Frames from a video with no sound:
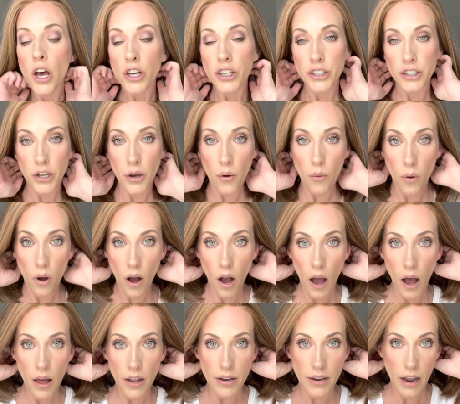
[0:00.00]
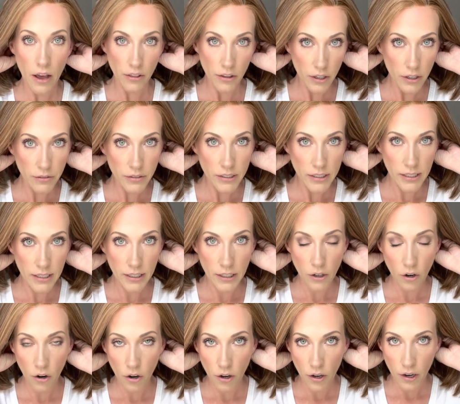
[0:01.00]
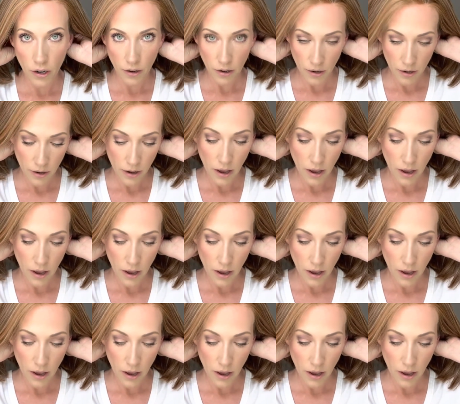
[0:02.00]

So now that you've seen it on,